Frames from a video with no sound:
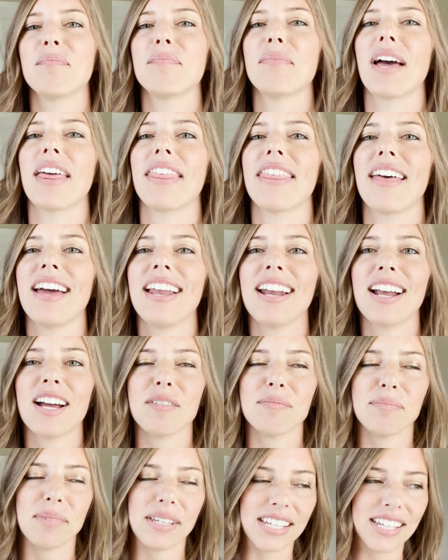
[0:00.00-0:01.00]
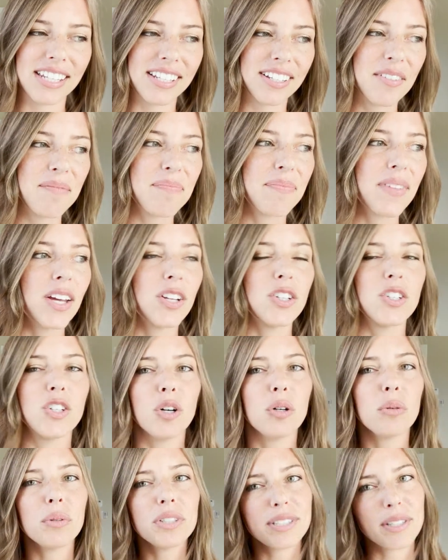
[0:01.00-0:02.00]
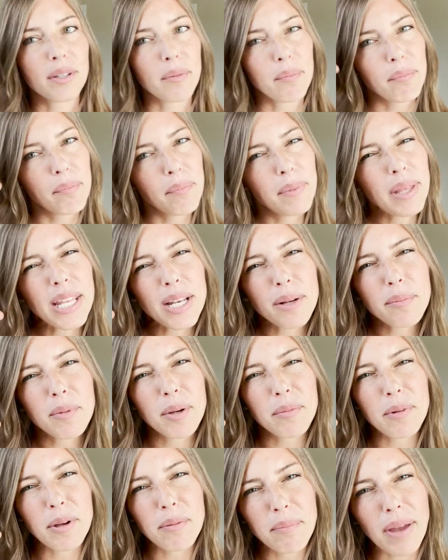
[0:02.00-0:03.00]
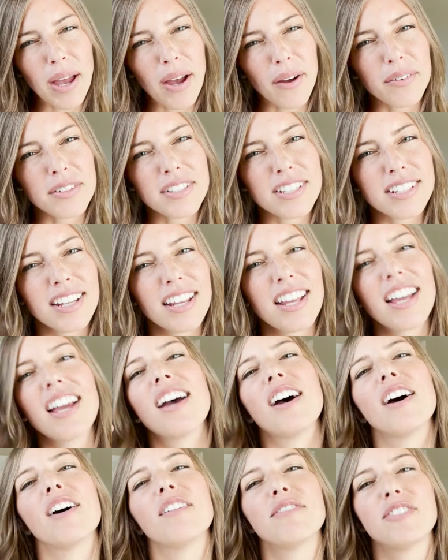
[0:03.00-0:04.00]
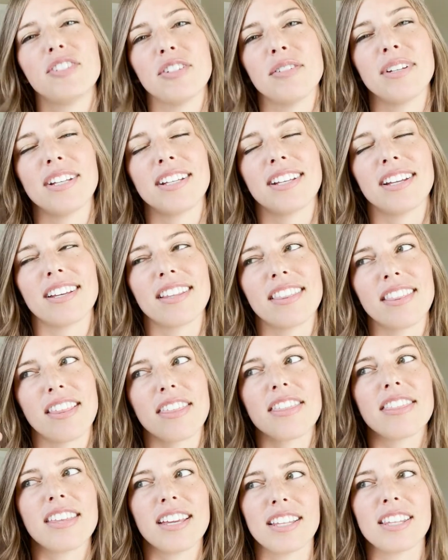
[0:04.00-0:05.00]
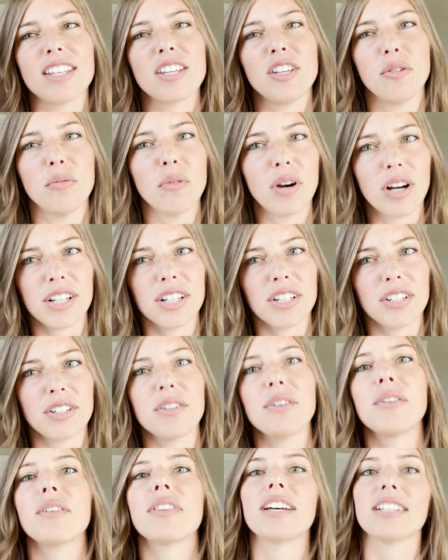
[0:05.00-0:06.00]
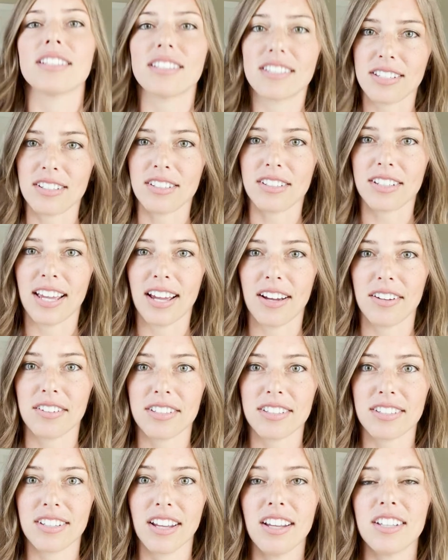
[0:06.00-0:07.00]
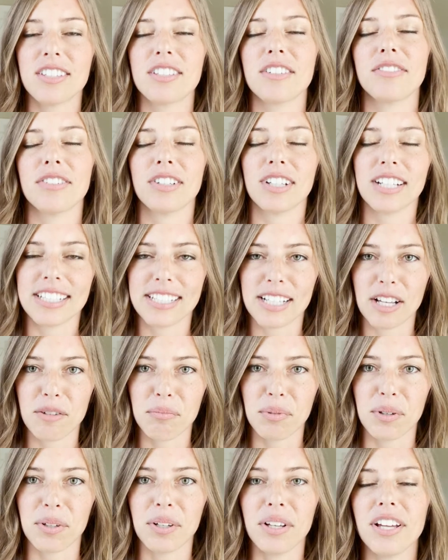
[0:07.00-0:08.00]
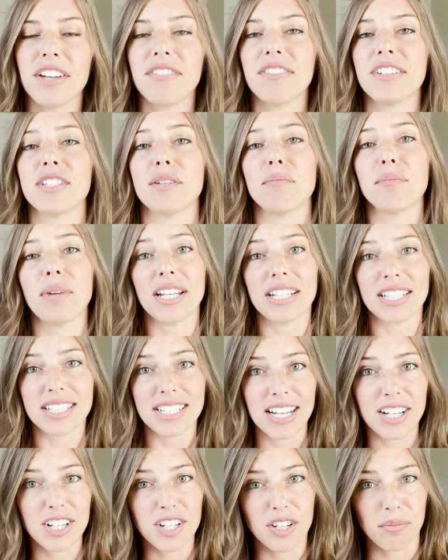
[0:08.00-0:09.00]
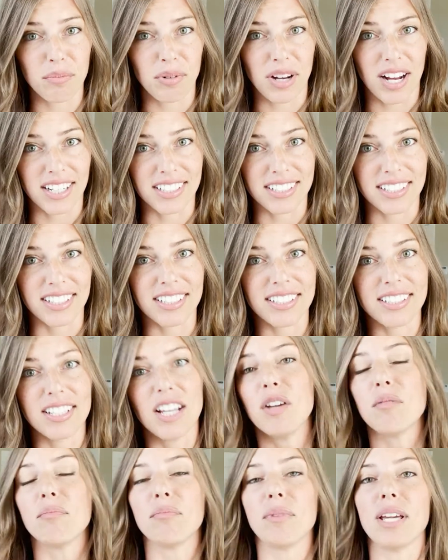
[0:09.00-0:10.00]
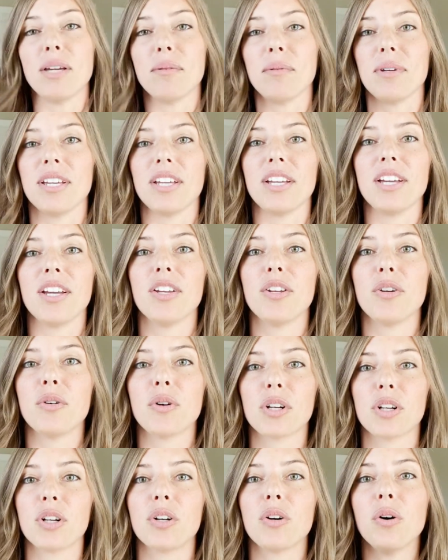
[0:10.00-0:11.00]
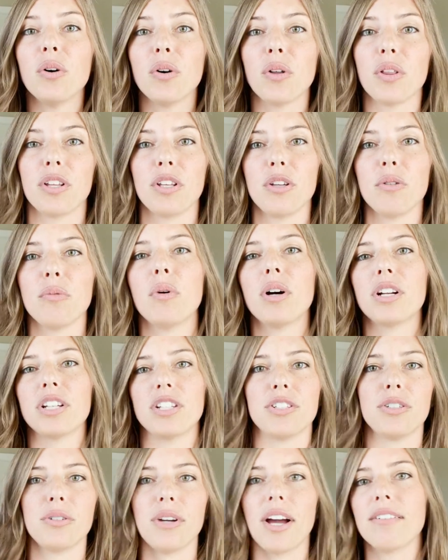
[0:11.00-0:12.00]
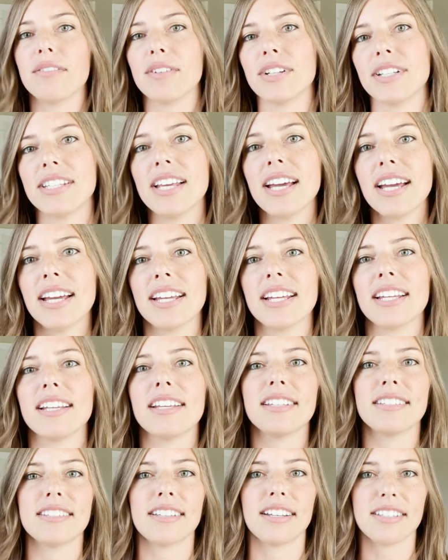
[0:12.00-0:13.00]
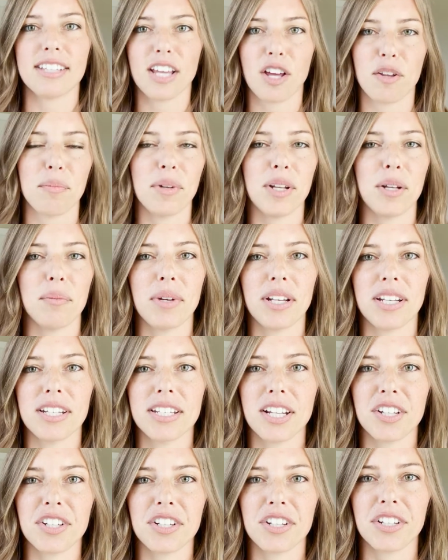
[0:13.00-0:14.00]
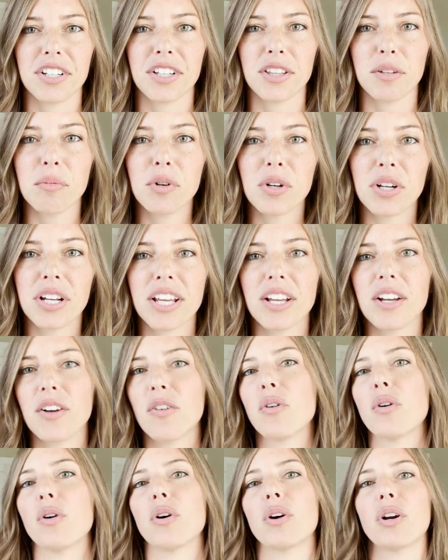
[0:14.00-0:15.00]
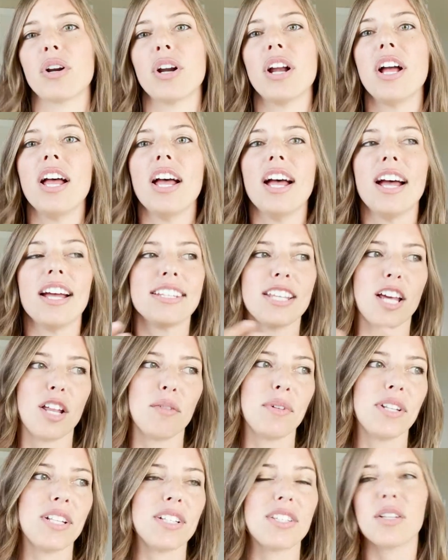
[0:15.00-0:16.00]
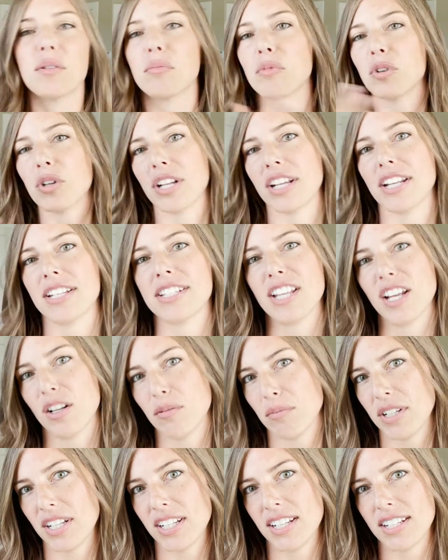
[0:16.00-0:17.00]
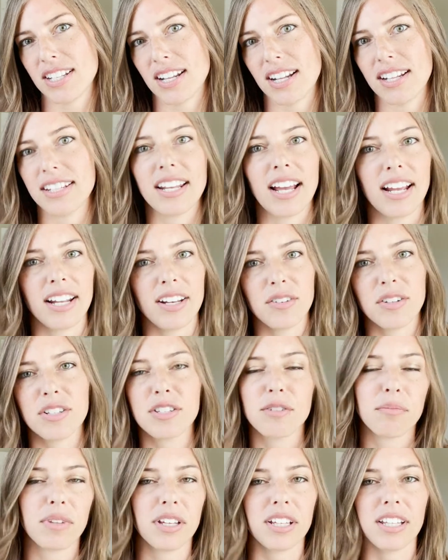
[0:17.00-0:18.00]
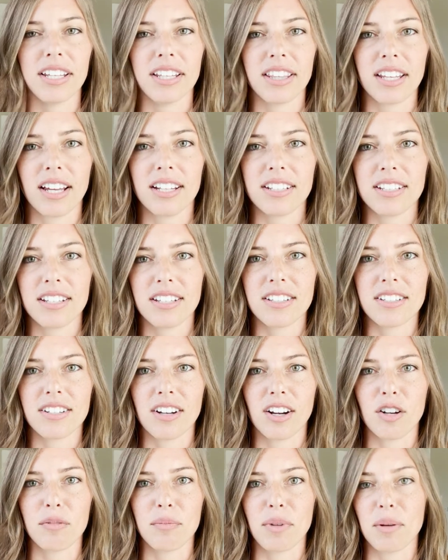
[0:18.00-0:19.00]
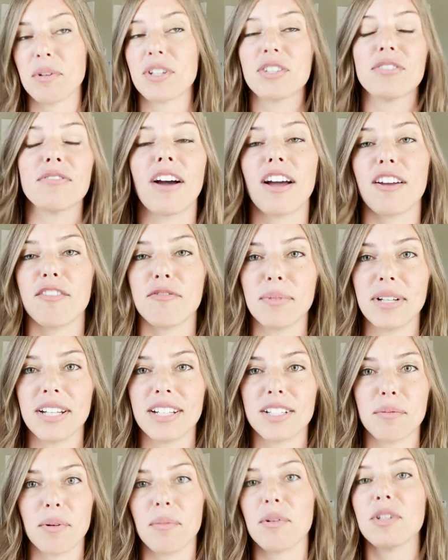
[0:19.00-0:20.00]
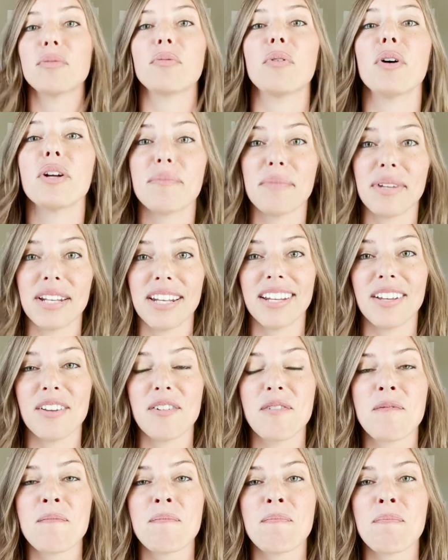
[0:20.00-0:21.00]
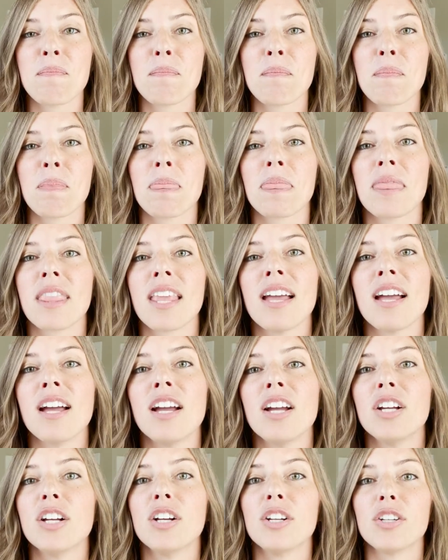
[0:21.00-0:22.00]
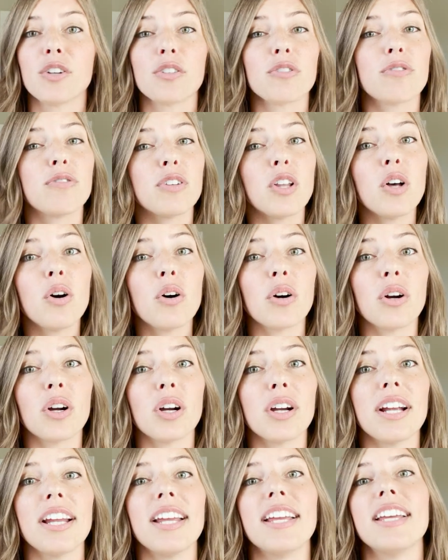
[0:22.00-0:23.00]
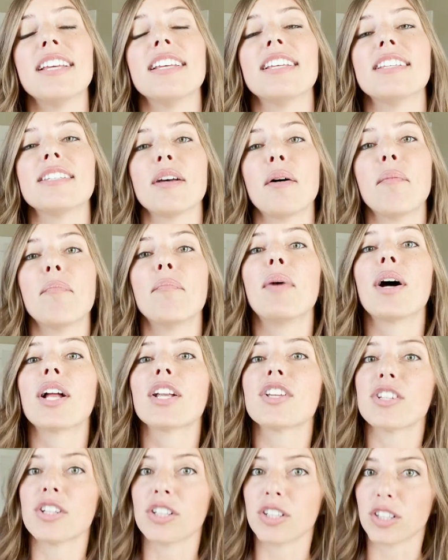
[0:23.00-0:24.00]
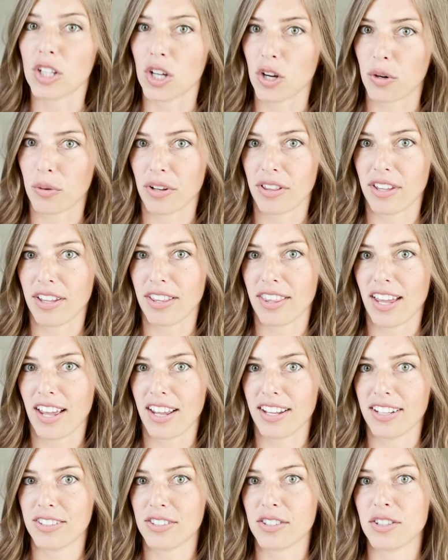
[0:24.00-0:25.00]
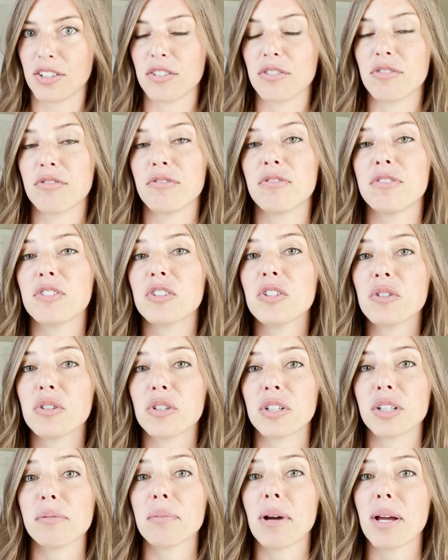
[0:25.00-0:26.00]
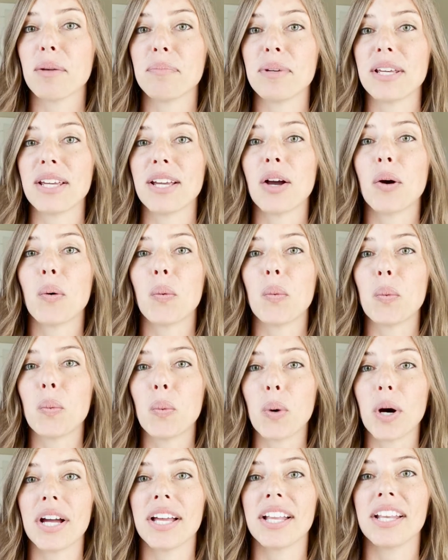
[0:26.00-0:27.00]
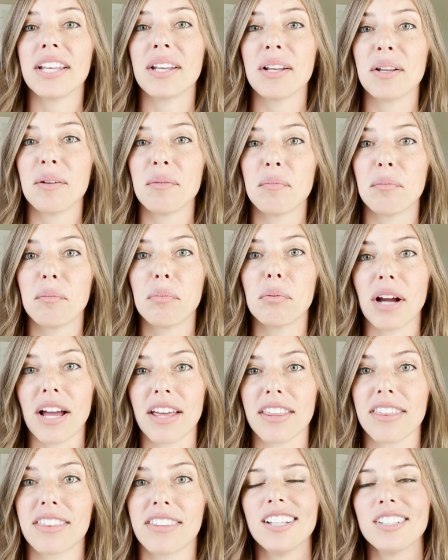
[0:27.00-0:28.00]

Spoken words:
By that, I mean, know what's the minimum amount of doing the thing that you want to do that still counts. So, for example, if it's a meditation practice, maybe your goal that you want to do every day is a 10-minute meditation in the morning, or 10 minutes in the morning and 10 minutes at night, or something like that to start. Maybe it's 5 minutes, maybe it's 1 minute. Your floor is much lower than that. So, your floor might be 1 breath.